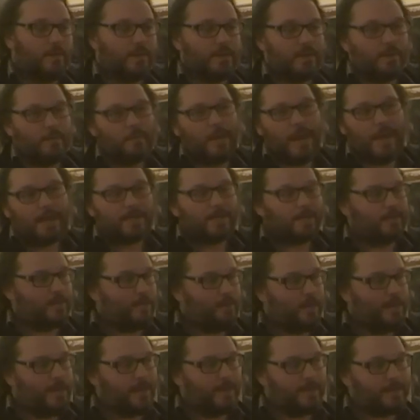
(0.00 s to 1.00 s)
within a
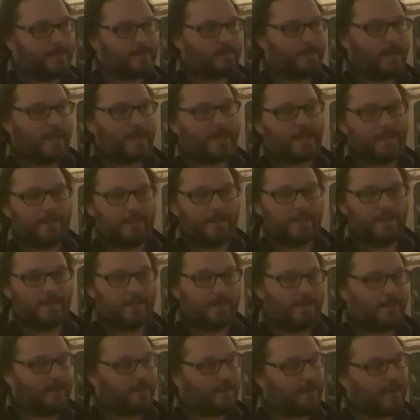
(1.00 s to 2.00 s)
matter of minutes back
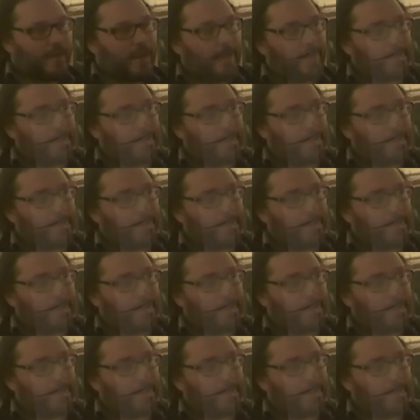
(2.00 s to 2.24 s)
in the